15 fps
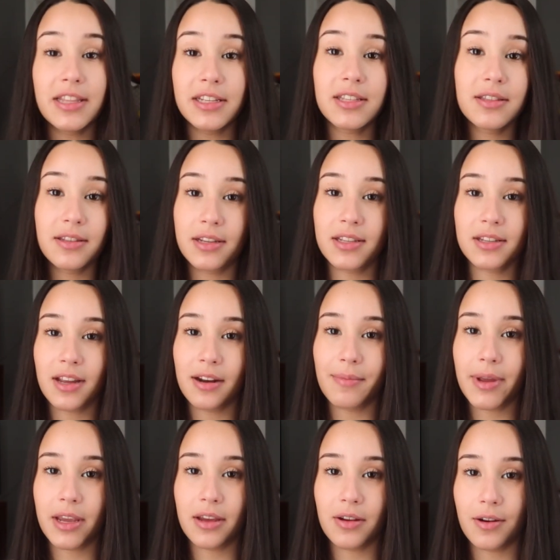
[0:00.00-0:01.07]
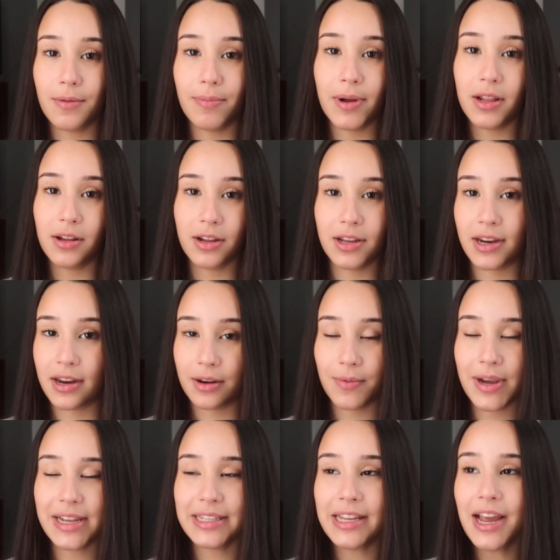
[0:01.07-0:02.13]
this is this is gonna make your butt look good
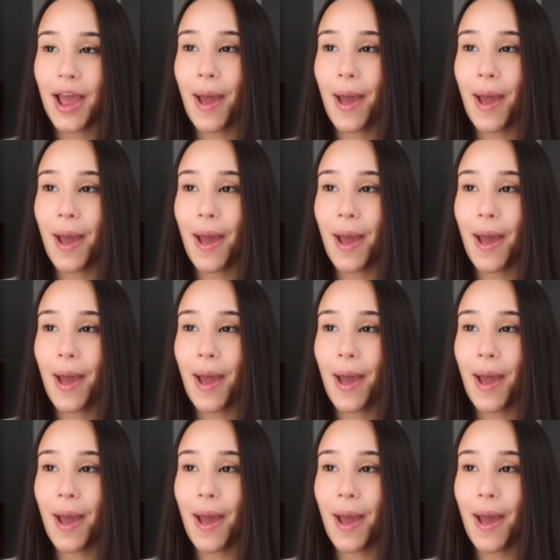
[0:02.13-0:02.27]
anyways